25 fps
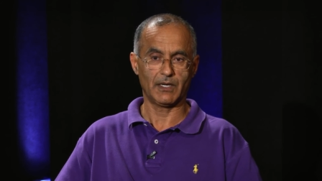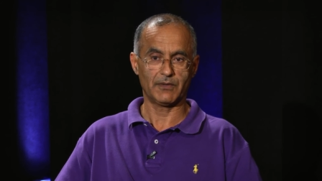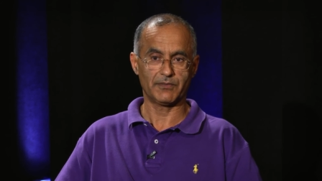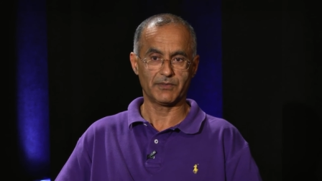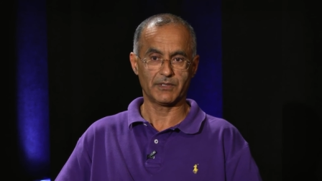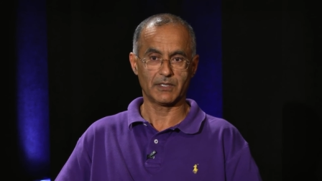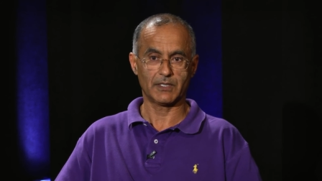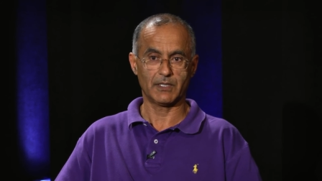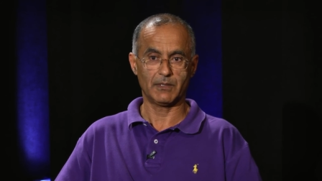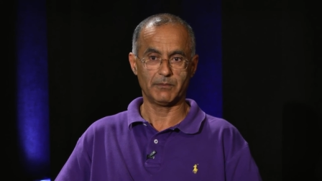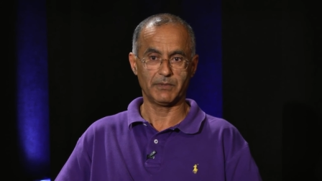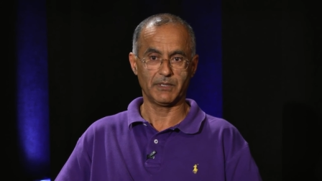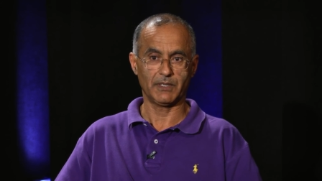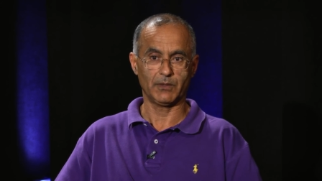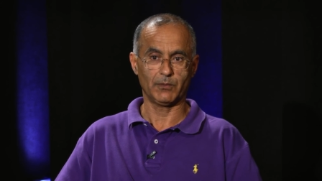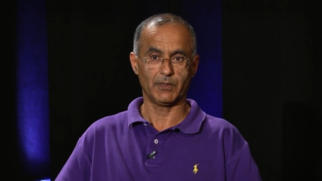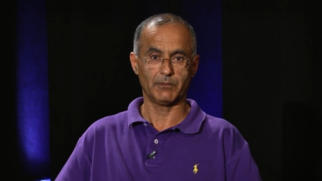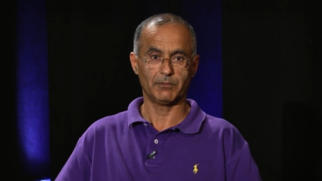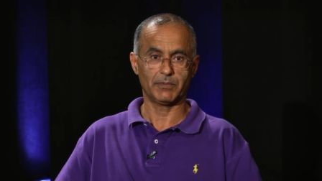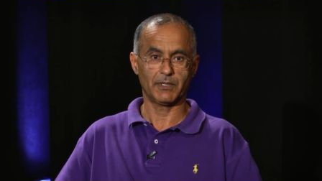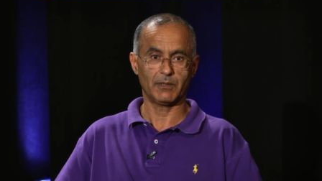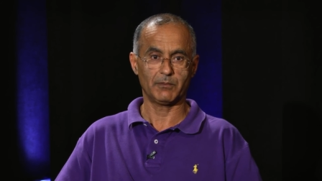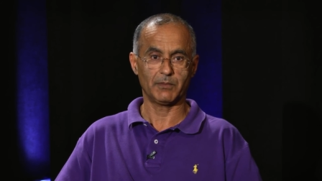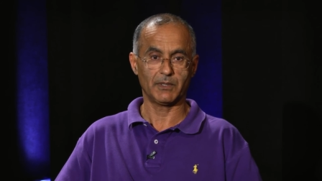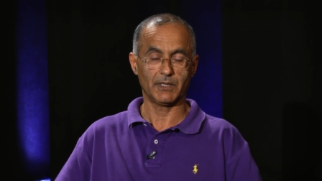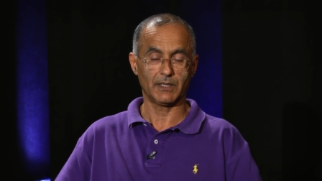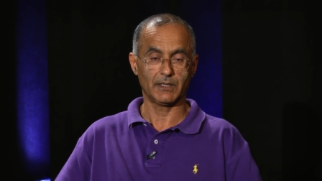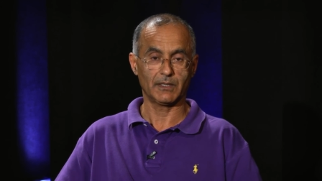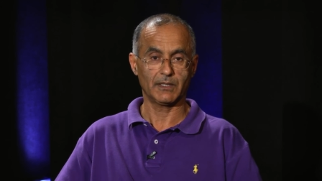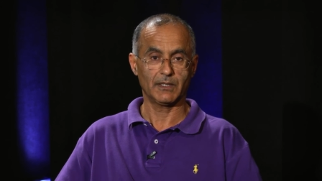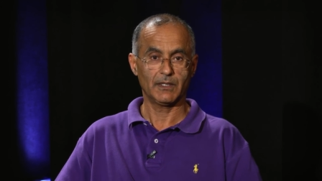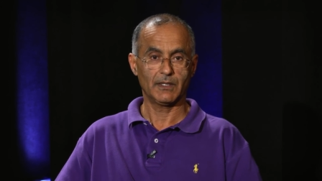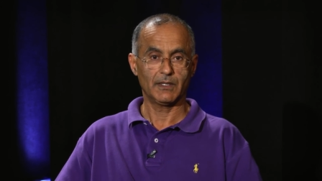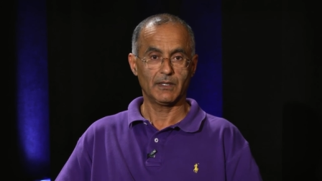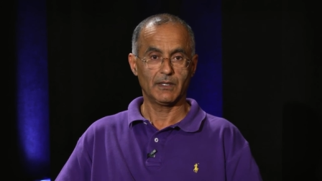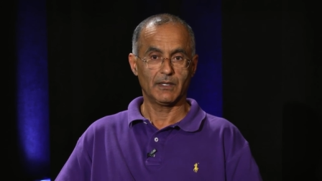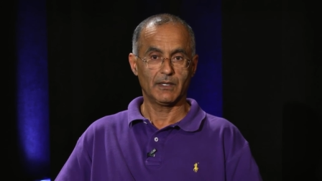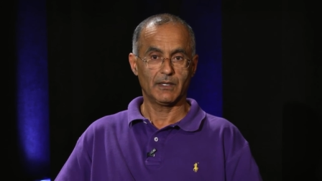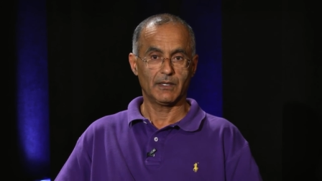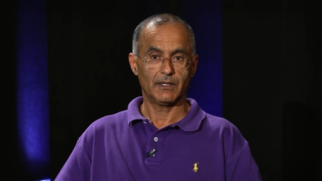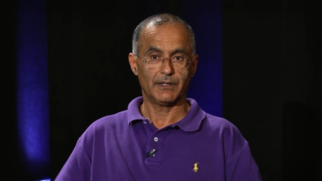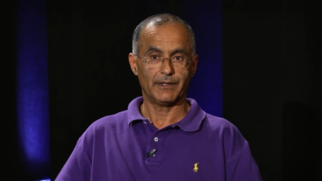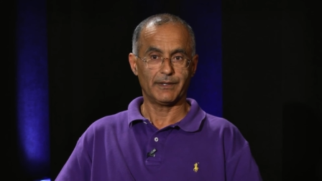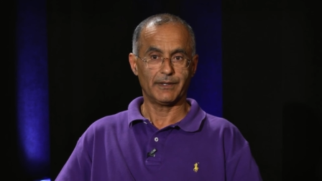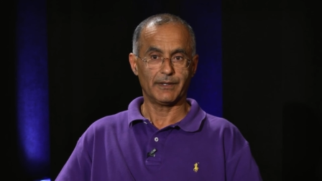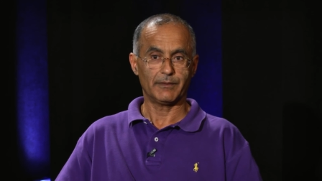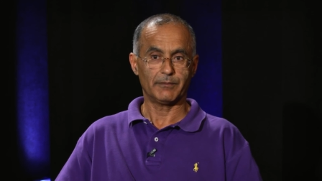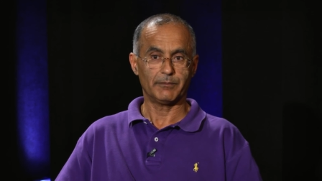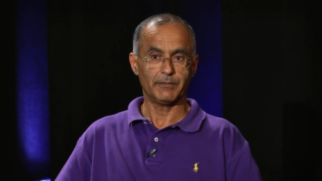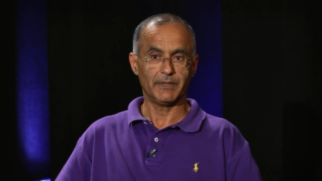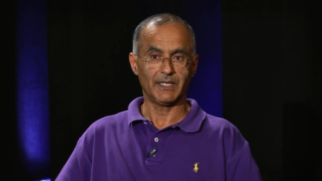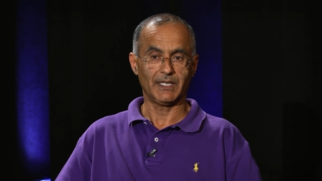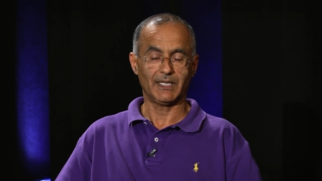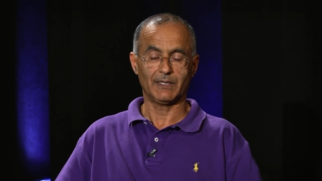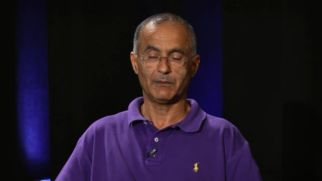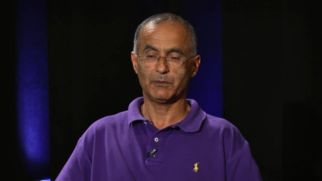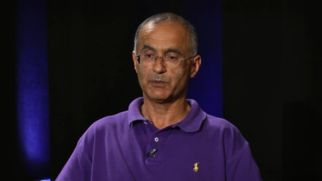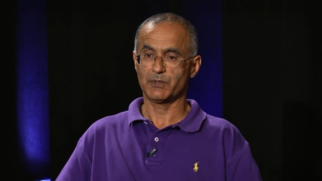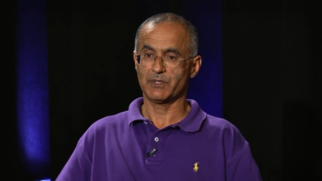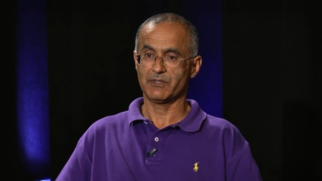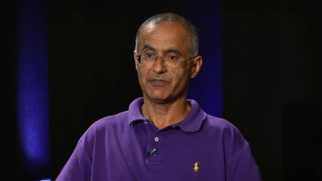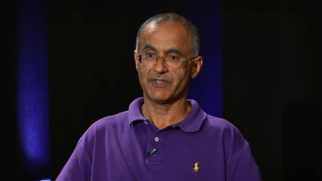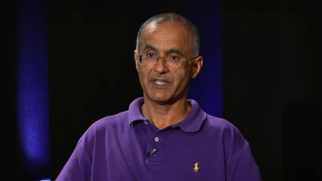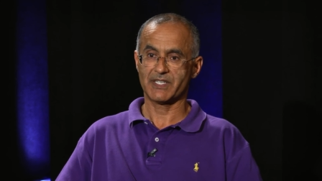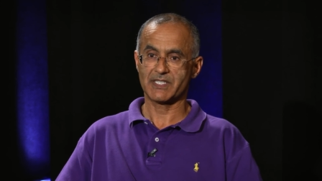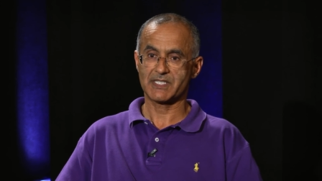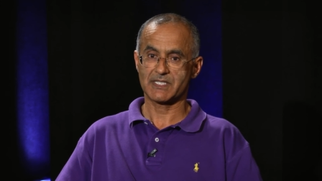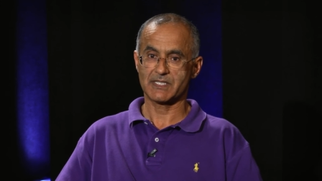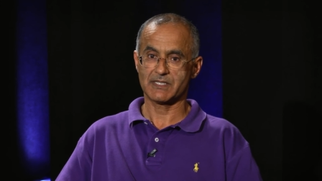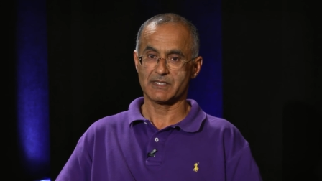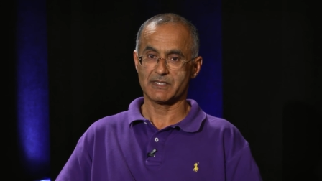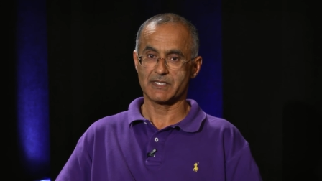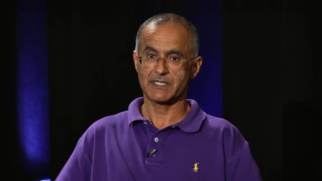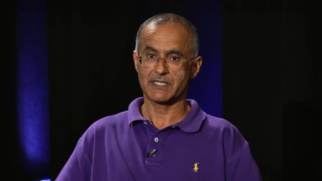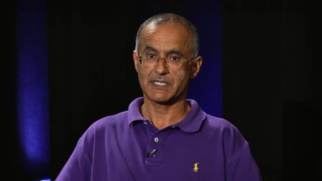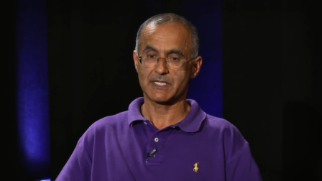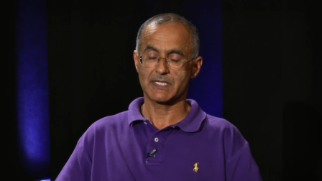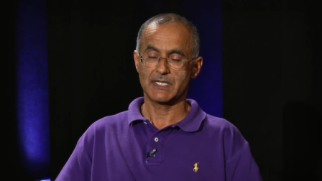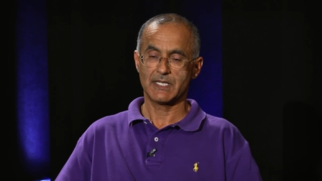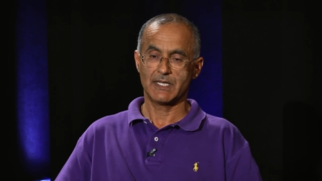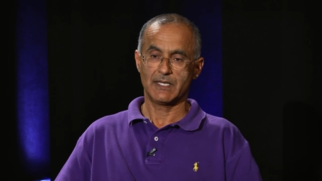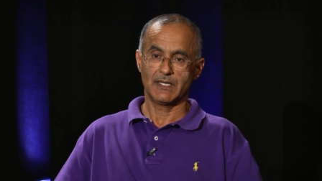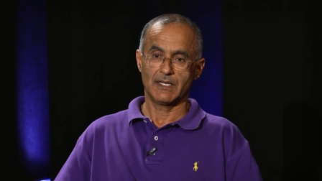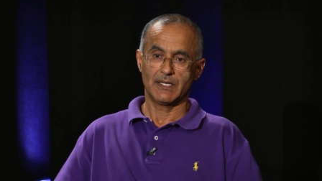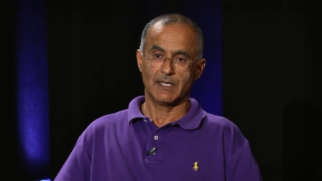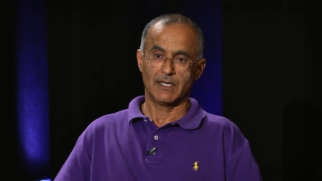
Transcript: after the company went public, uh, being able to invest in this.